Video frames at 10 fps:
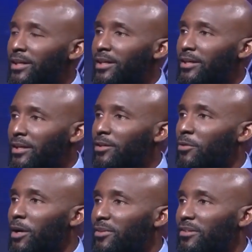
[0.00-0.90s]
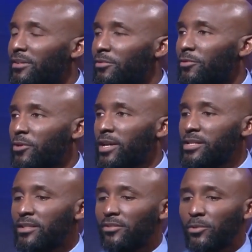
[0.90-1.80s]
Duncan Robinson is a free agent
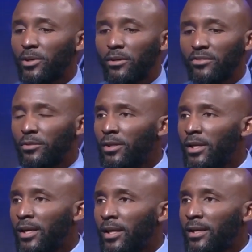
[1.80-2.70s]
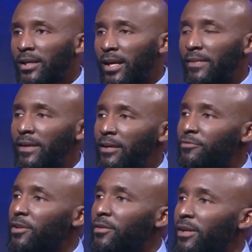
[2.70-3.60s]
as well. So can they
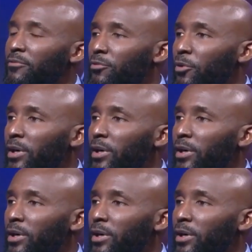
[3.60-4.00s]
fill that void?